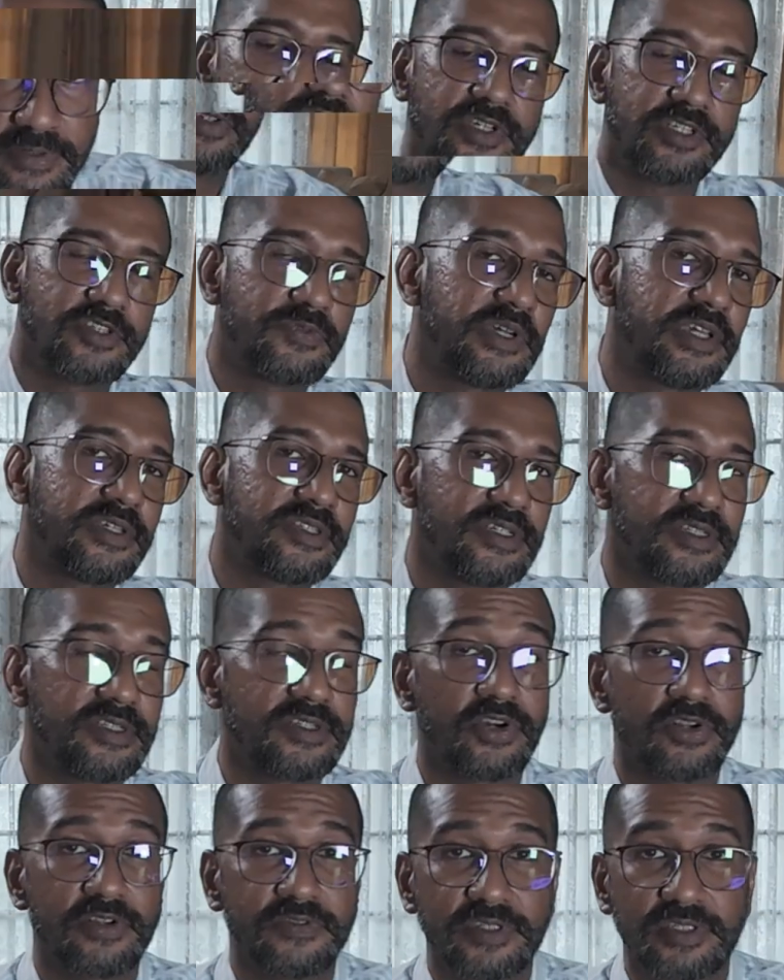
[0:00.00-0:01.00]
That's why I said
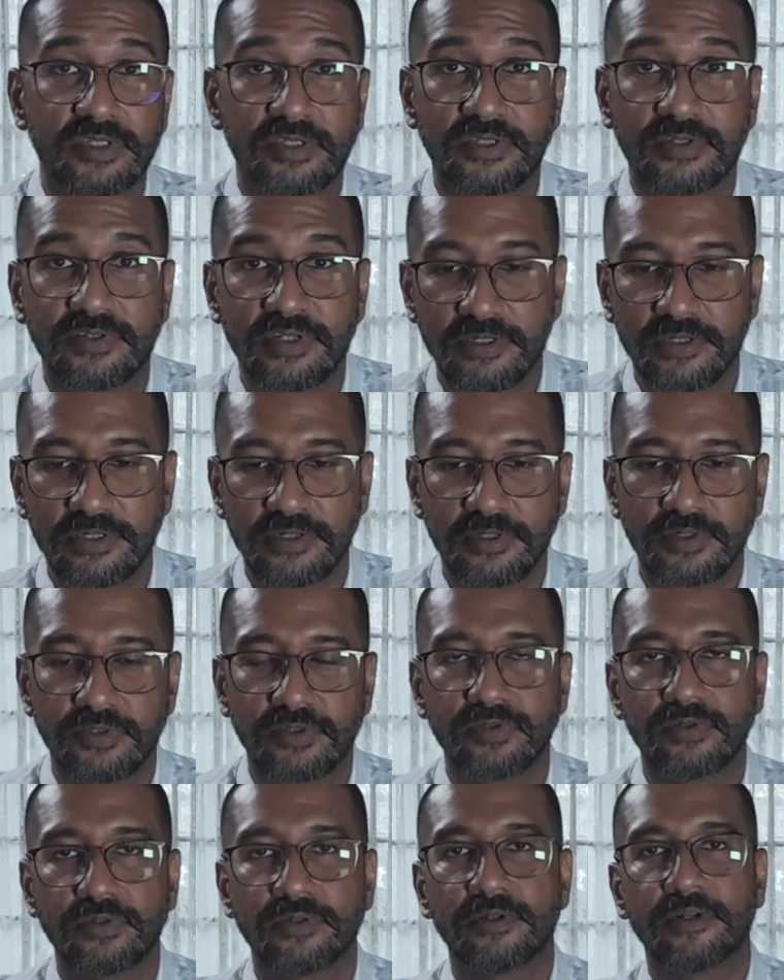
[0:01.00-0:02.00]
all of this is critical.
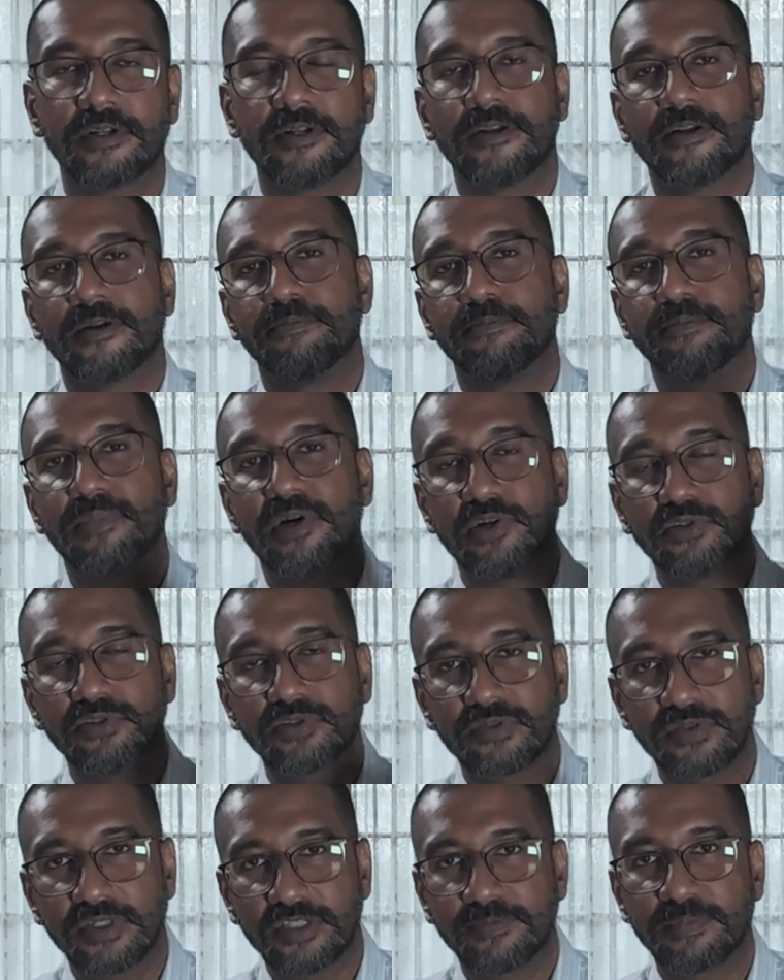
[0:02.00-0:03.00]
So
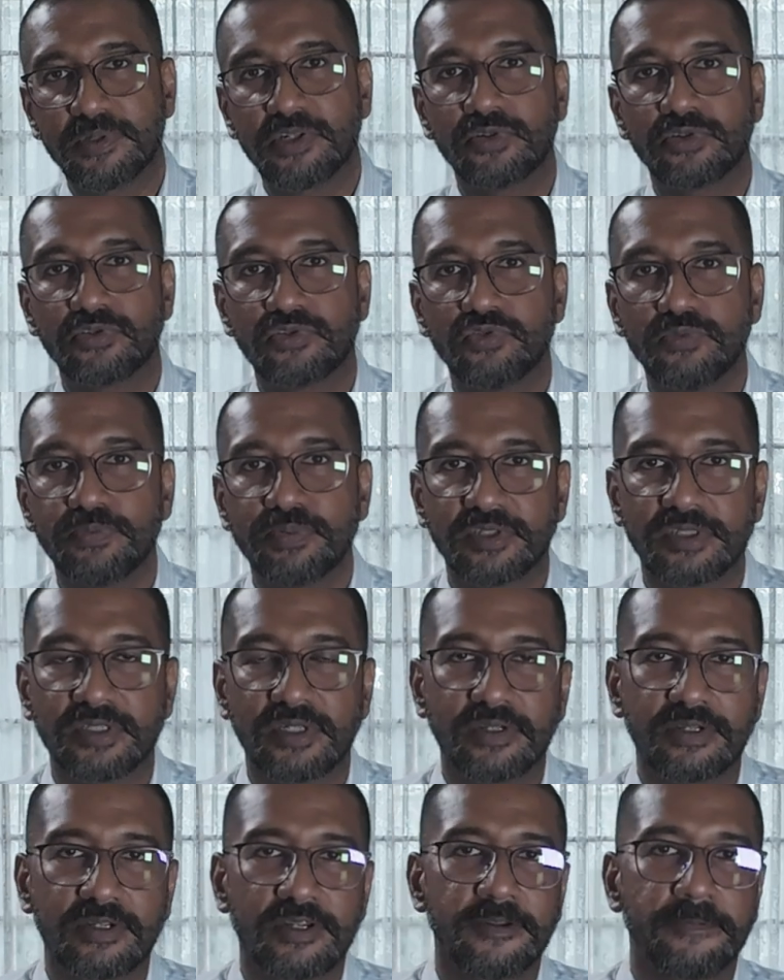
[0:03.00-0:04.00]
bounce rates below
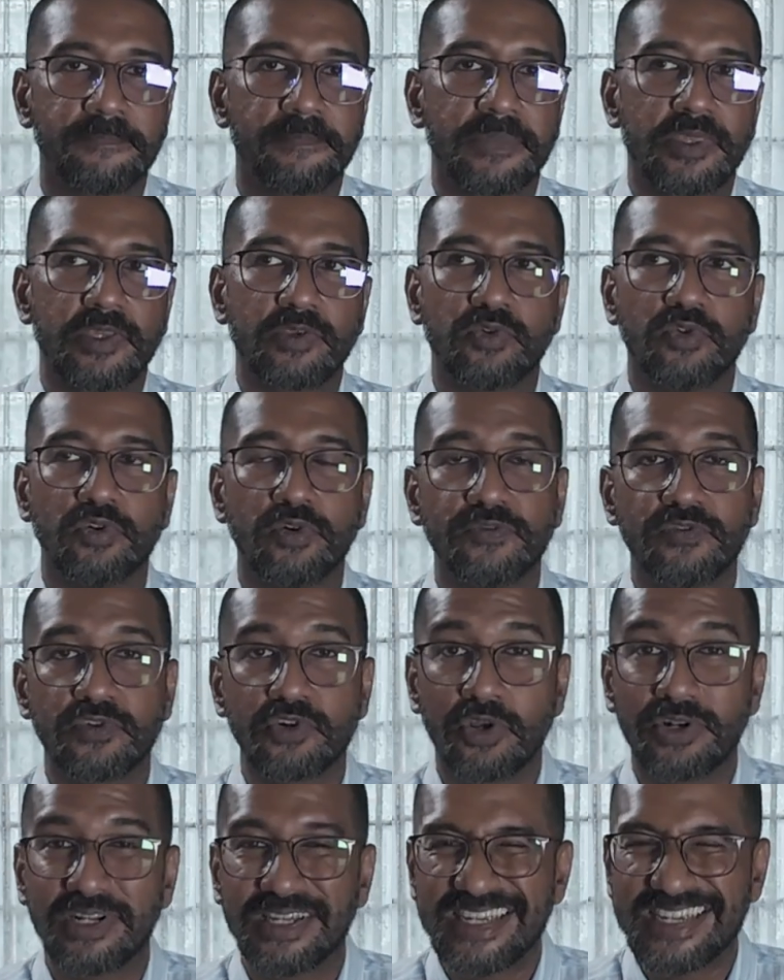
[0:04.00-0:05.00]
2%,
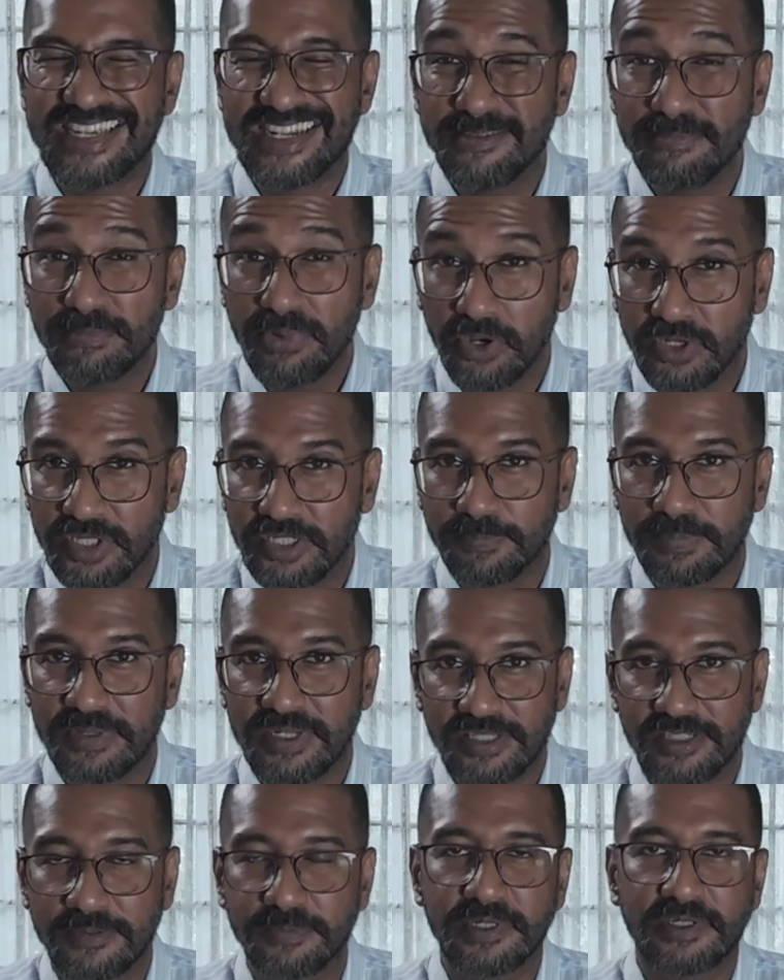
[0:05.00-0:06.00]
overall inbox
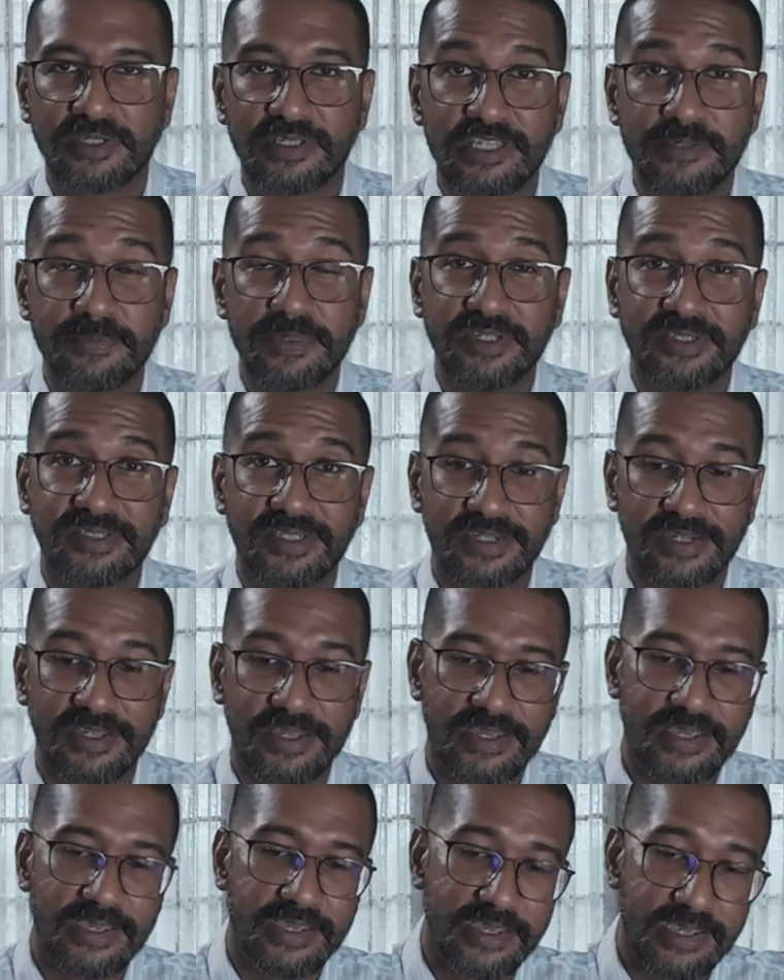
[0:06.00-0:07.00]
placement, emails that
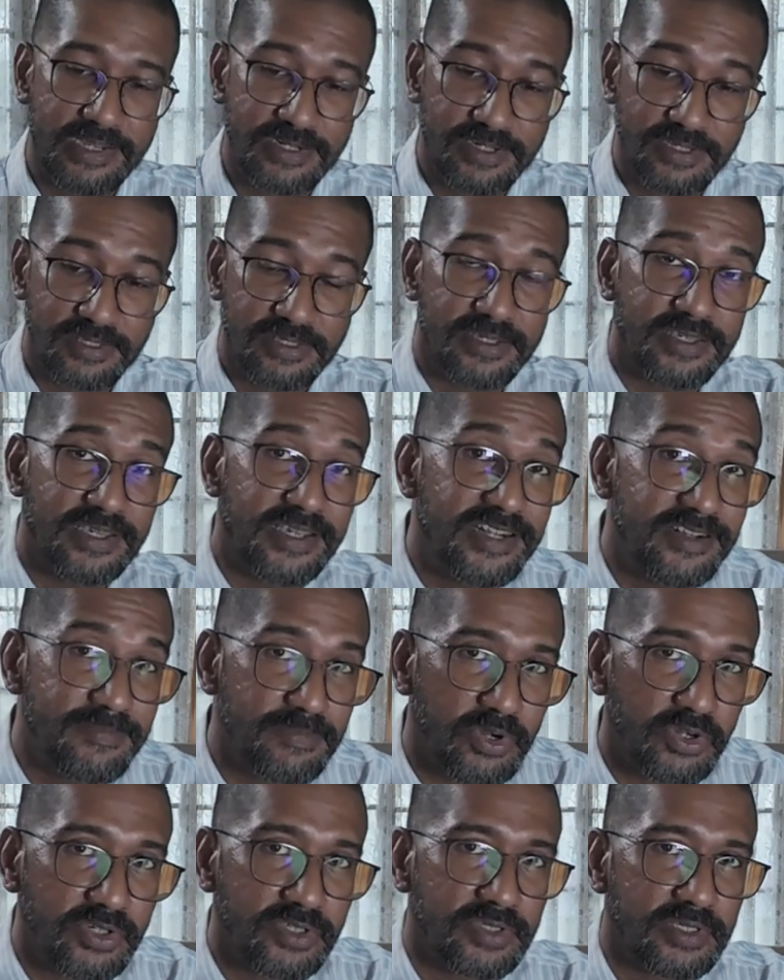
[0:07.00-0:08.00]
enter the
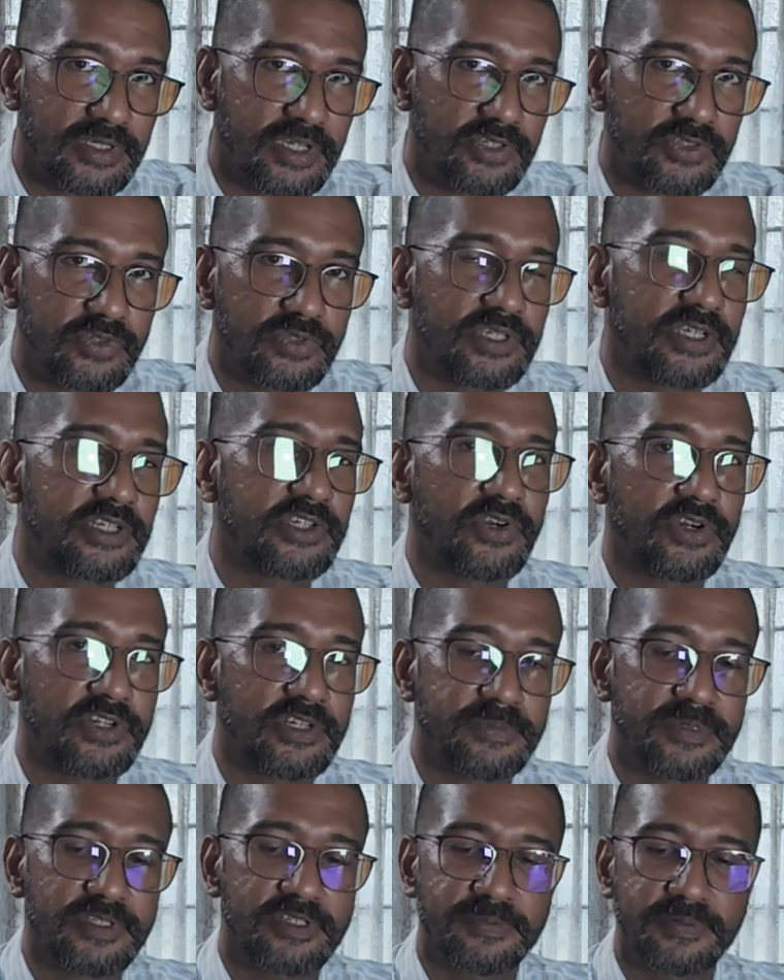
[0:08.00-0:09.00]
inbox and don't get caught
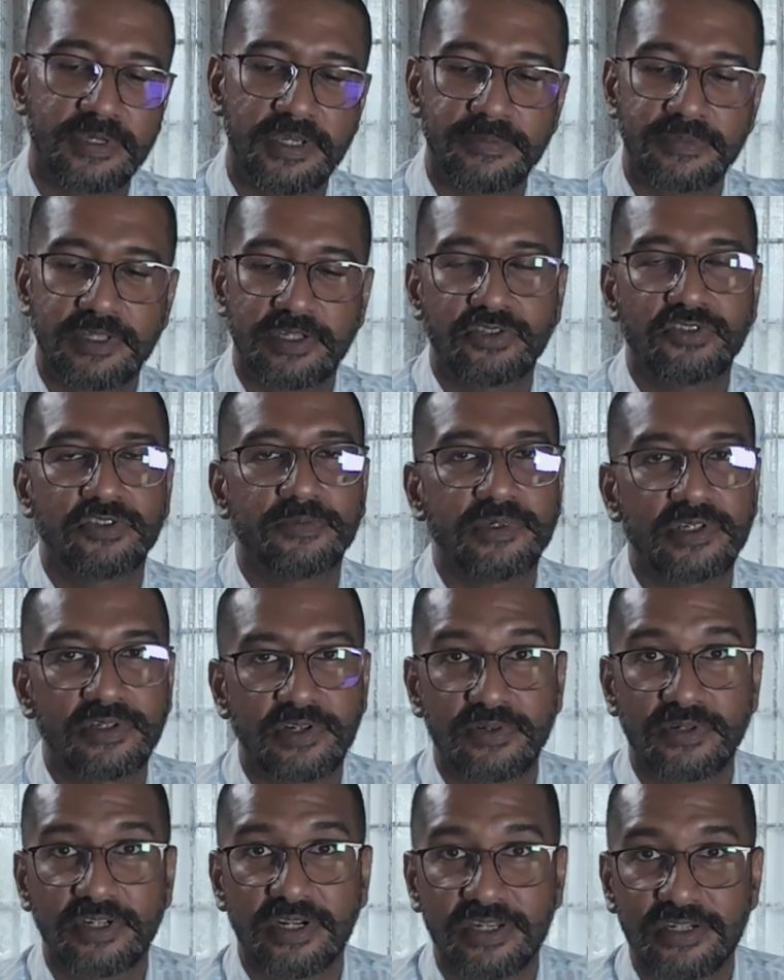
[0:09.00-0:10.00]
up in spam, that should be
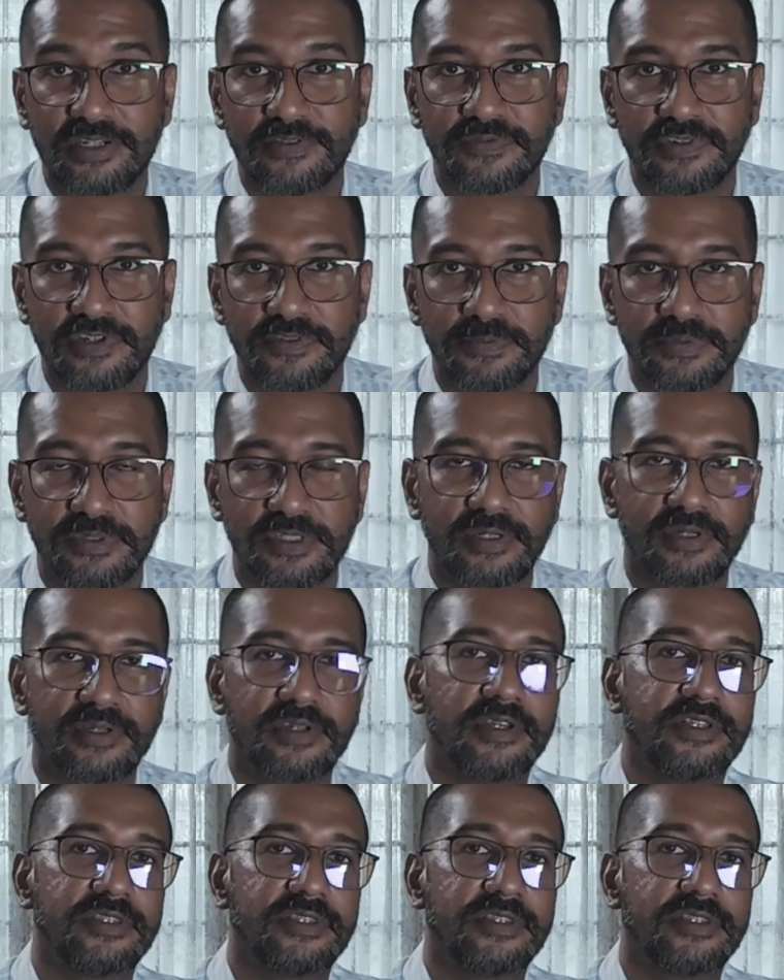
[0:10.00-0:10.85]
around 95%.